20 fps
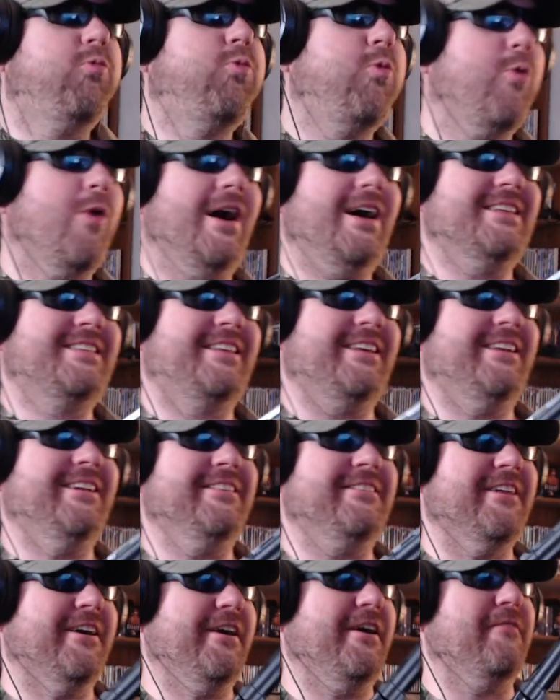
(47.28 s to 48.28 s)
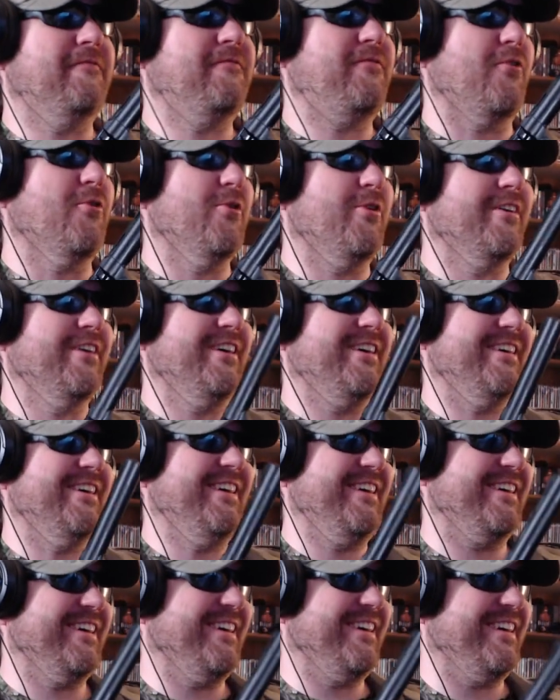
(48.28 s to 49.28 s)
hey, what are you doing to
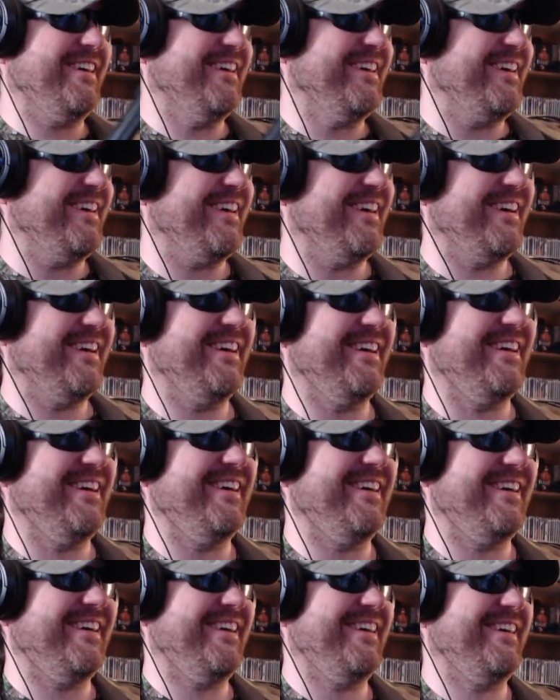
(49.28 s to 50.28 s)
my cows?